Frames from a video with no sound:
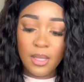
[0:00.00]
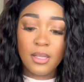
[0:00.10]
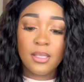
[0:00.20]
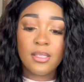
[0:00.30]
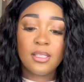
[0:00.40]

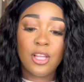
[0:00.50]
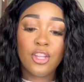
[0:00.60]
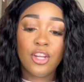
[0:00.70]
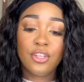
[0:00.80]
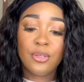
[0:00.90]
This is
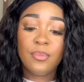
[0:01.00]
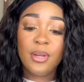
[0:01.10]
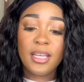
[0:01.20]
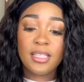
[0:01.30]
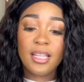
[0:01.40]
another
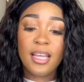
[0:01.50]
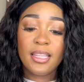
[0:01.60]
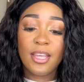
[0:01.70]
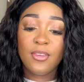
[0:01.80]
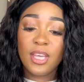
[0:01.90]
bracelet
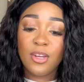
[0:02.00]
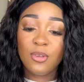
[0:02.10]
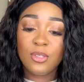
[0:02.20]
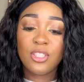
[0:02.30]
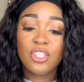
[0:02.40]
that you can
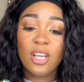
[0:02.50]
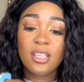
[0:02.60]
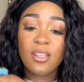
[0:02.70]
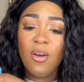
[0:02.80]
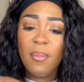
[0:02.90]
also
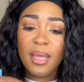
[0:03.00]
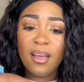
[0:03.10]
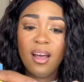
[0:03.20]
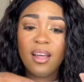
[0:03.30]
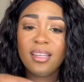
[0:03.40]
adjust. Oh my
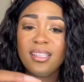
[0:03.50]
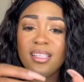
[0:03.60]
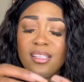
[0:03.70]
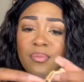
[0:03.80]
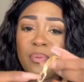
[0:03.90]
God, this
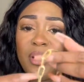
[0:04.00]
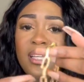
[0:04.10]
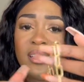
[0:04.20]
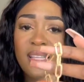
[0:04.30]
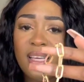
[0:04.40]
is
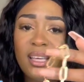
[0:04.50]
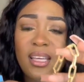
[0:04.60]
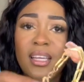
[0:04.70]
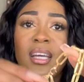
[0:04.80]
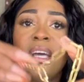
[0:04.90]

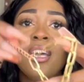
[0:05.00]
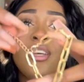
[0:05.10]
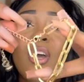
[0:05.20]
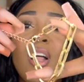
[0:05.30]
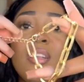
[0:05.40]
pretty.
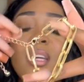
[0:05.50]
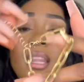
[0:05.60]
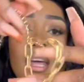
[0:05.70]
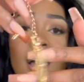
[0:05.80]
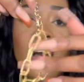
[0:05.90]
Y'all, look
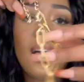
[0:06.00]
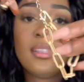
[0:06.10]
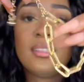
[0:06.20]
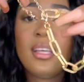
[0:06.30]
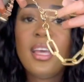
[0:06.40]
at
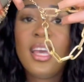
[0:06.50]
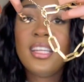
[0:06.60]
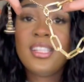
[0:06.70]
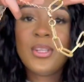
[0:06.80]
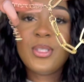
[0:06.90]
that.
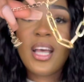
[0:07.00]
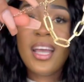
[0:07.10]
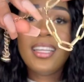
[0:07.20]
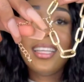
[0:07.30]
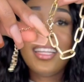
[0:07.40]
And it's so
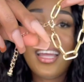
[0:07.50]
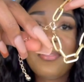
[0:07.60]
tiny, like